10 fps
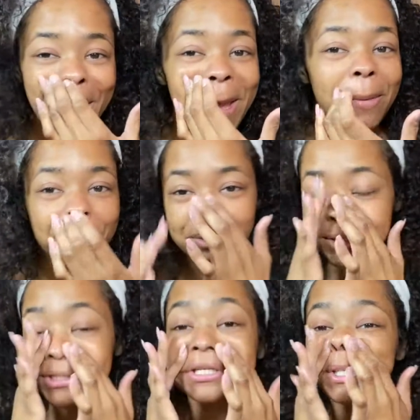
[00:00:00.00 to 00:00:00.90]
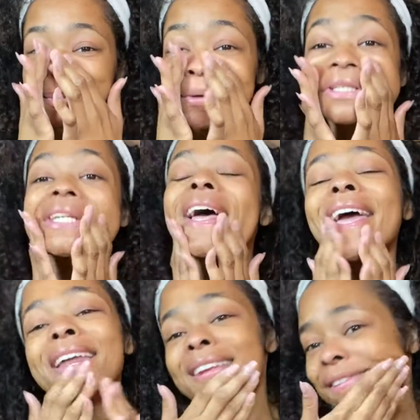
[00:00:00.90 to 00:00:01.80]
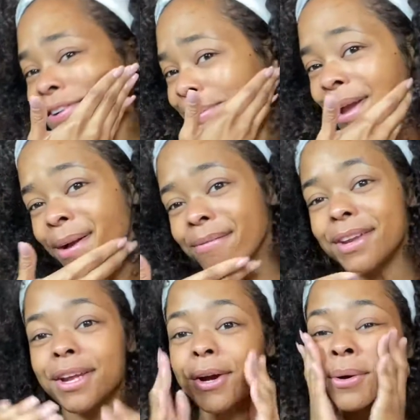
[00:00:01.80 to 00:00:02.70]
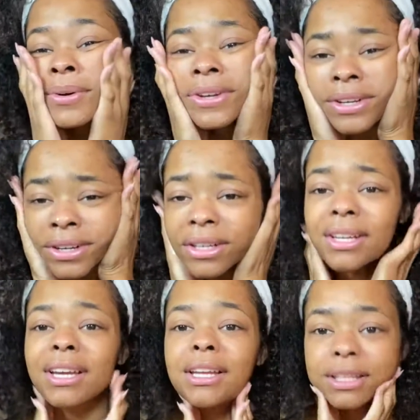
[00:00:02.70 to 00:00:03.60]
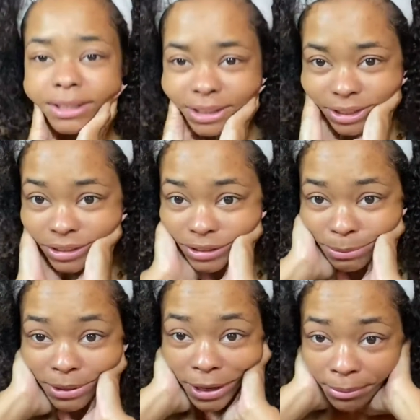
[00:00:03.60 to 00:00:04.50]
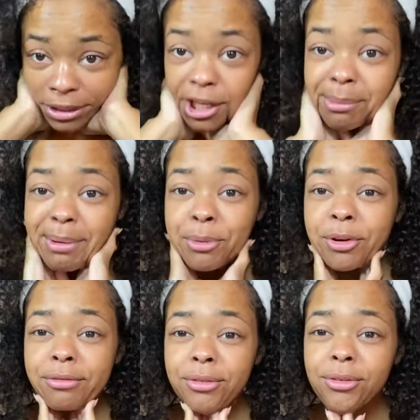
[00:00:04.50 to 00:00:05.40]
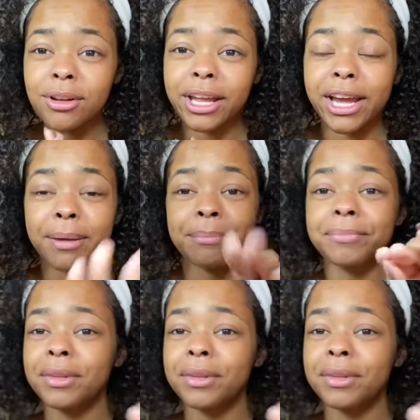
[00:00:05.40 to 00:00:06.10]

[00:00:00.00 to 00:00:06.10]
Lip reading: when you start to get towards the end of her makeup video, it is becoming a little bit more full glam.